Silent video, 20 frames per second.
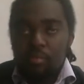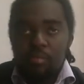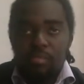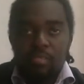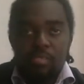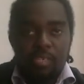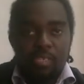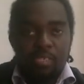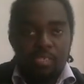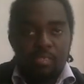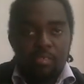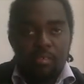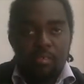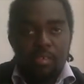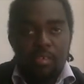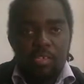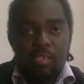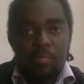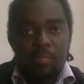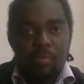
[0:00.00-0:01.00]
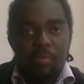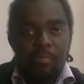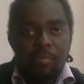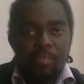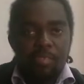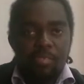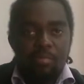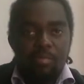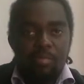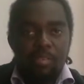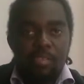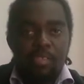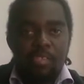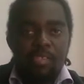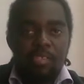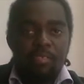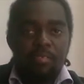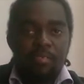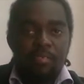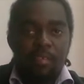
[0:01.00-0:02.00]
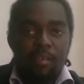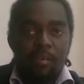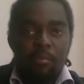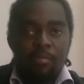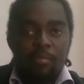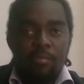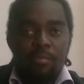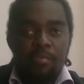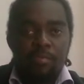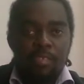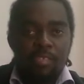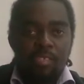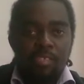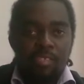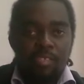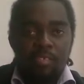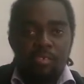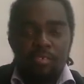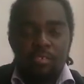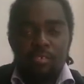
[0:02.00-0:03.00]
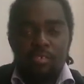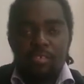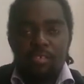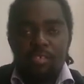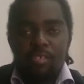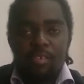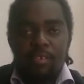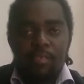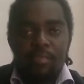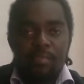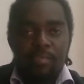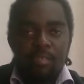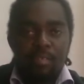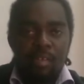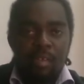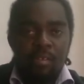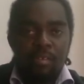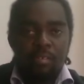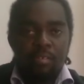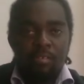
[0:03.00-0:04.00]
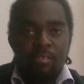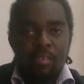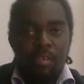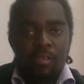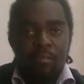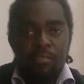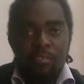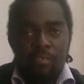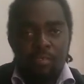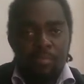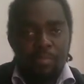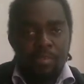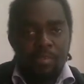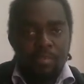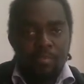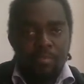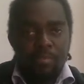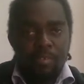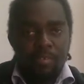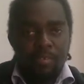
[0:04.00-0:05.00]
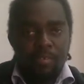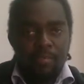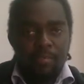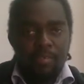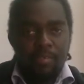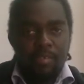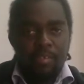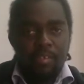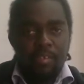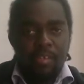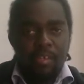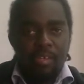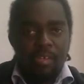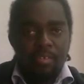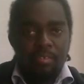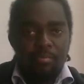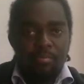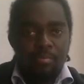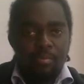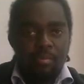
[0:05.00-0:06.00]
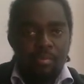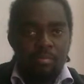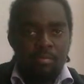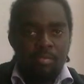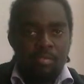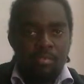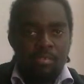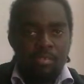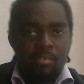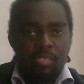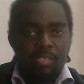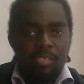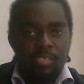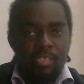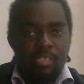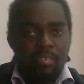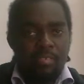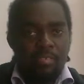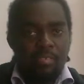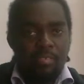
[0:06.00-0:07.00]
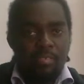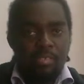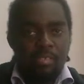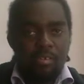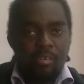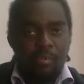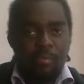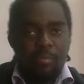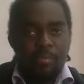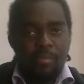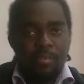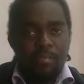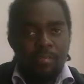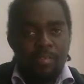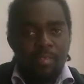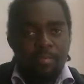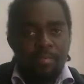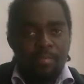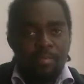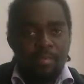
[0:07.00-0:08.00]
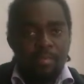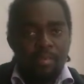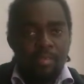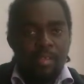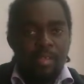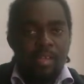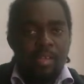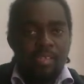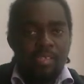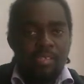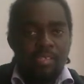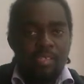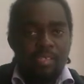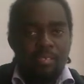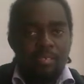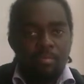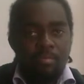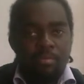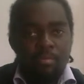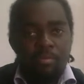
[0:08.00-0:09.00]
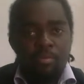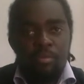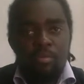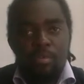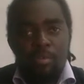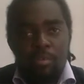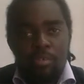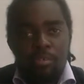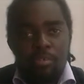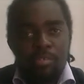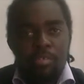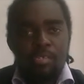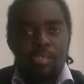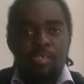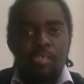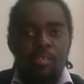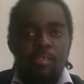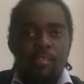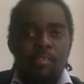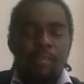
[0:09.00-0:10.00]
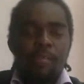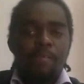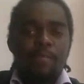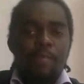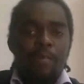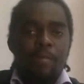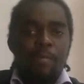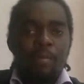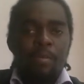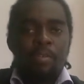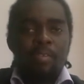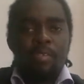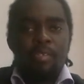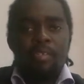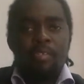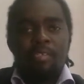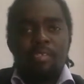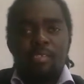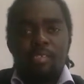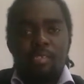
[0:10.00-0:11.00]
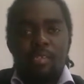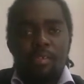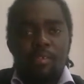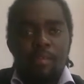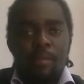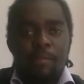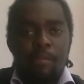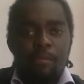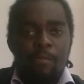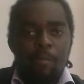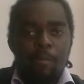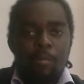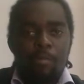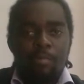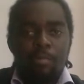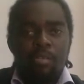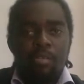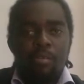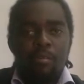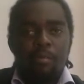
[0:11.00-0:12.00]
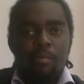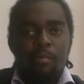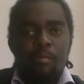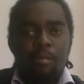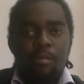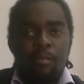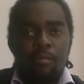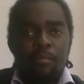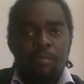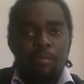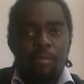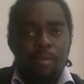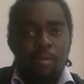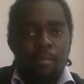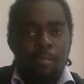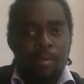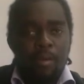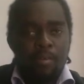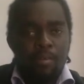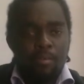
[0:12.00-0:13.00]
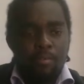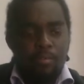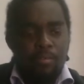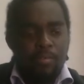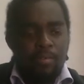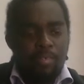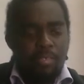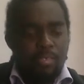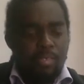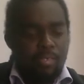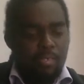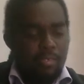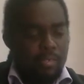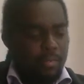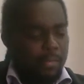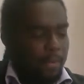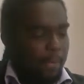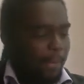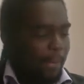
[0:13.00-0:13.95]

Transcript: Such experiments where these observations are not conserved have not been observed, and we do not intend to observe them, as this will contradict the theory and understanding of what we know of in particle physics.